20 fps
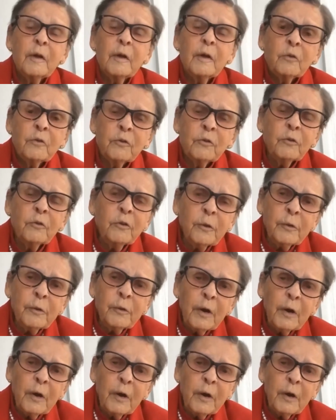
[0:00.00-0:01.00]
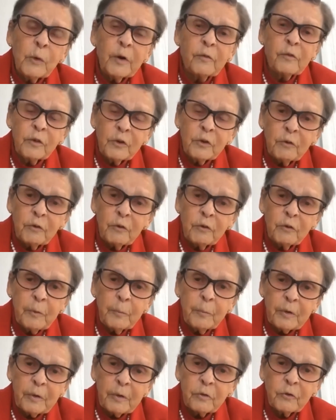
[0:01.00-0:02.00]
So story number 1 is
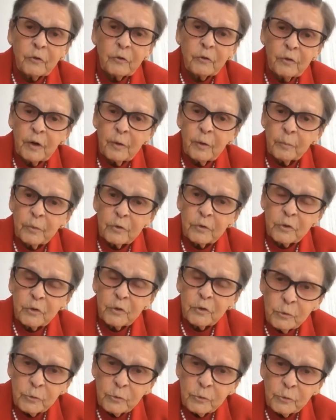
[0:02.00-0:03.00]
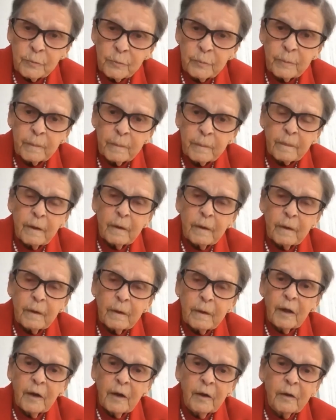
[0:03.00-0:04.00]
interrupted by story number 2.
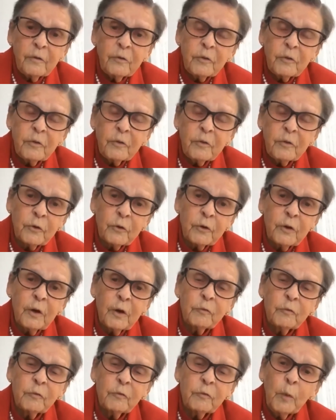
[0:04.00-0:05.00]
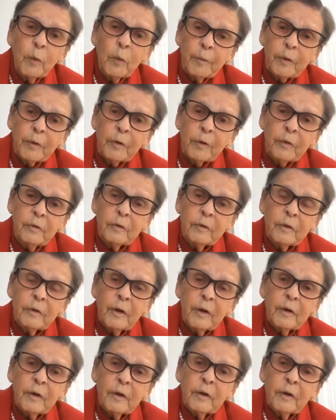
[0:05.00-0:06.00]
And it is the story of a woman
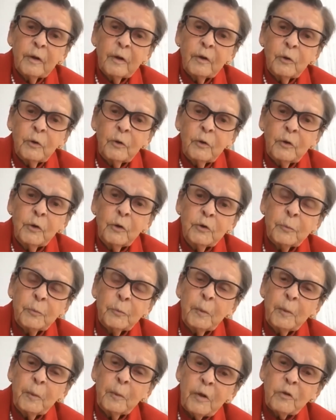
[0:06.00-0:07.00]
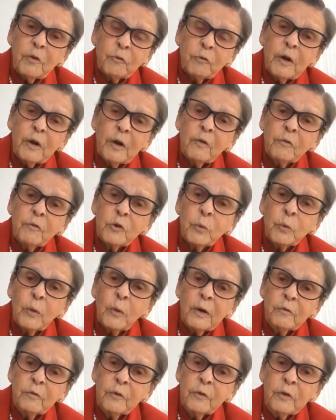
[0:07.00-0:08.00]
who has been menstruating for
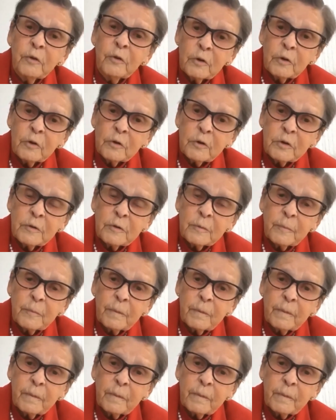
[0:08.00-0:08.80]
12 years.